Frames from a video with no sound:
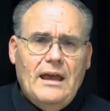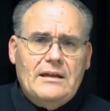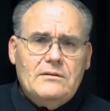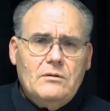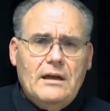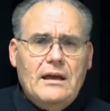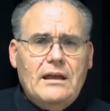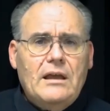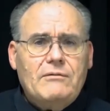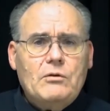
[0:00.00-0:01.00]
And
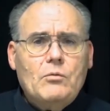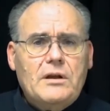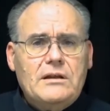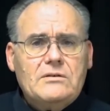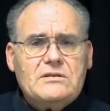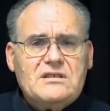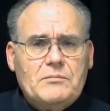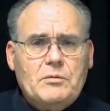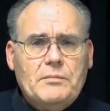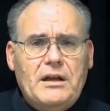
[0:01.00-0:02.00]
if you want to use a
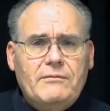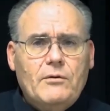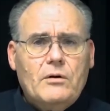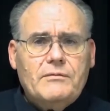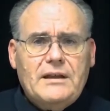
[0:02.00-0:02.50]
simple metaphor for